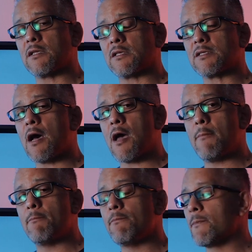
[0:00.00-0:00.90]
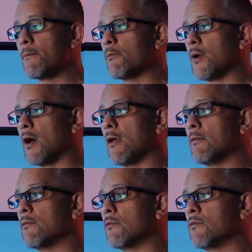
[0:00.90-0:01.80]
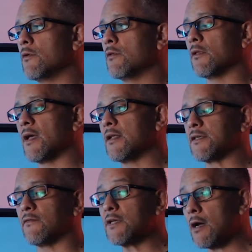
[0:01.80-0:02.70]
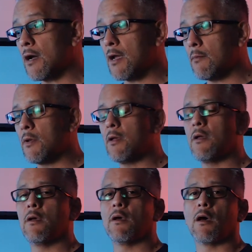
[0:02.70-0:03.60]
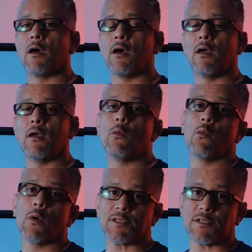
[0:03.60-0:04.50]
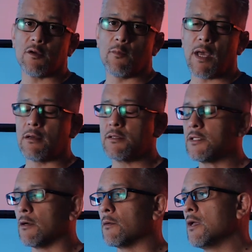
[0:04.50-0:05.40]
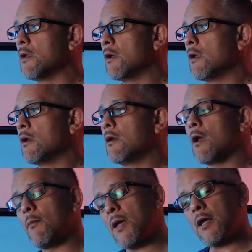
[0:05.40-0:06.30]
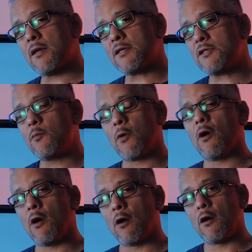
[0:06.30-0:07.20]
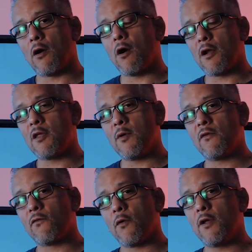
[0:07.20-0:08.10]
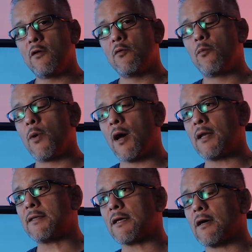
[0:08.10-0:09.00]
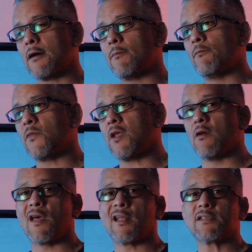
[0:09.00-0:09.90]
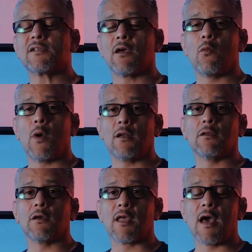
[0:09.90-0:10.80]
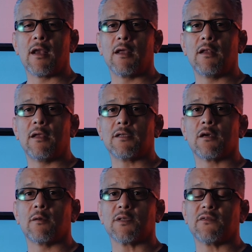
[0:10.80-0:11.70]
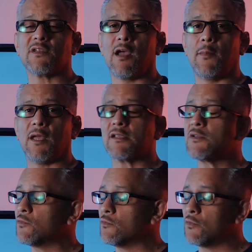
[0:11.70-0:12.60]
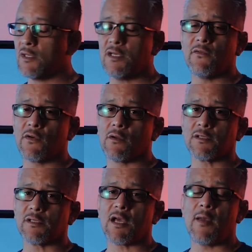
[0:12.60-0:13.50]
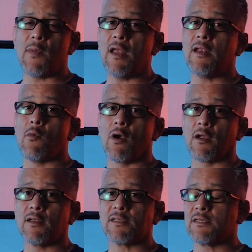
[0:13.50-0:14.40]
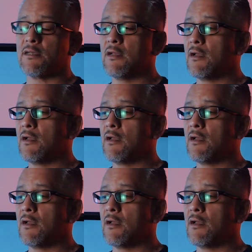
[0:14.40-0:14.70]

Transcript: at the time, but through the lens of time, it wasn't so bad. So, not making a super hard argument for you, but that's a way to look at it in terms of timing. It's really difficult to time any markets.